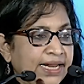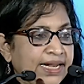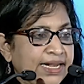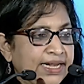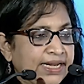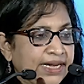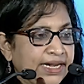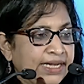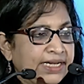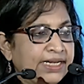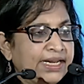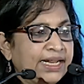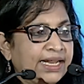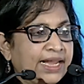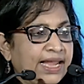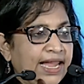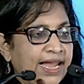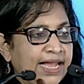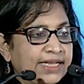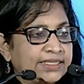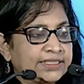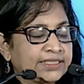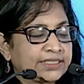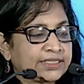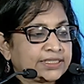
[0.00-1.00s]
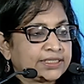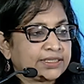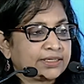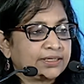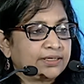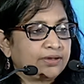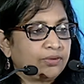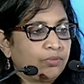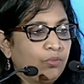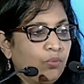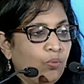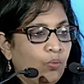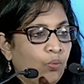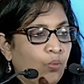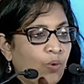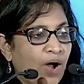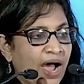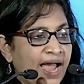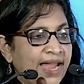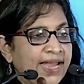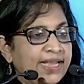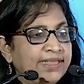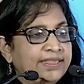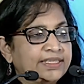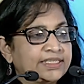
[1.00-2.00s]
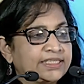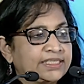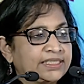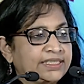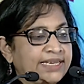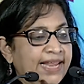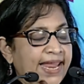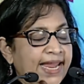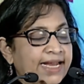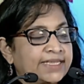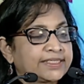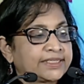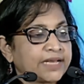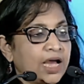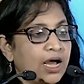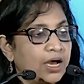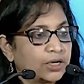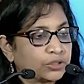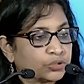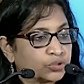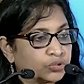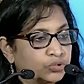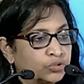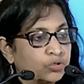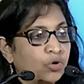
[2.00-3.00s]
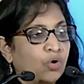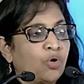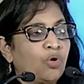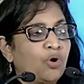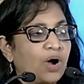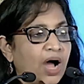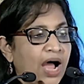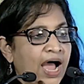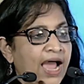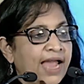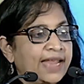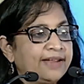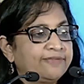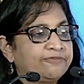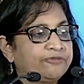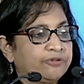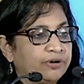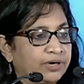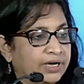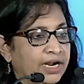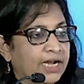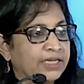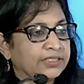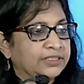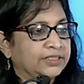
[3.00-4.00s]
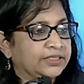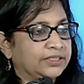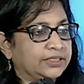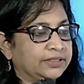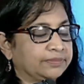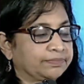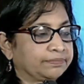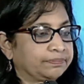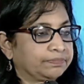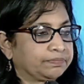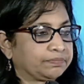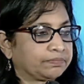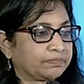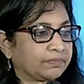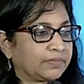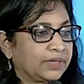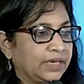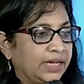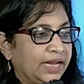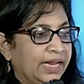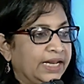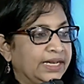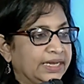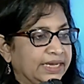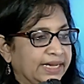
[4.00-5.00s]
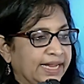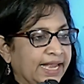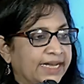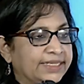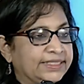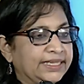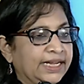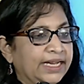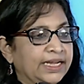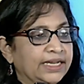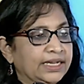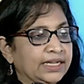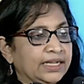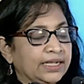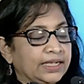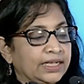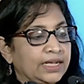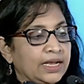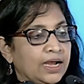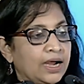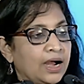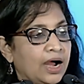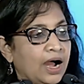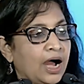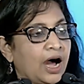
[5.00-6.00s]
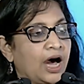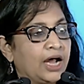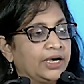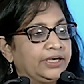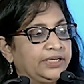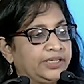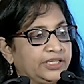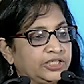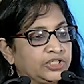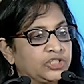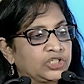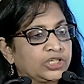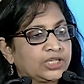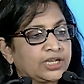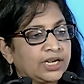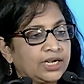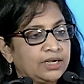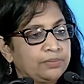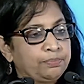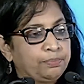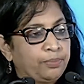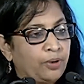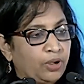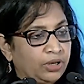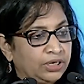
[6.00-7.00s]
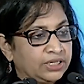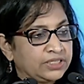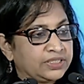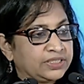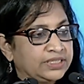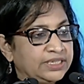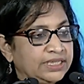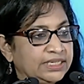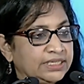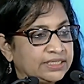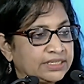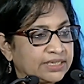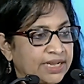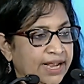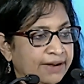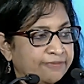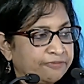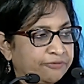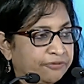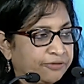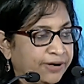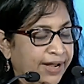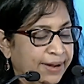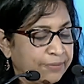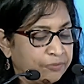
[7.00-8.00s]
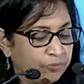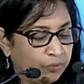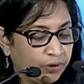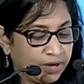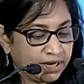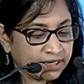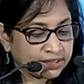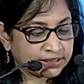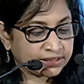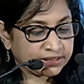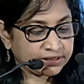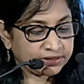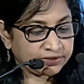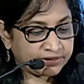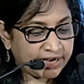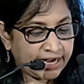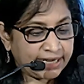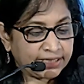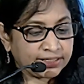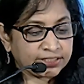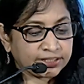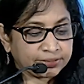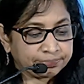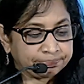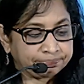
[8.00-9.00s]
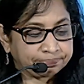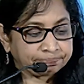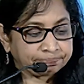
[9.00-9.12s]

it indicates why the stakes are so high for us in getting our digital policies and frameworks right.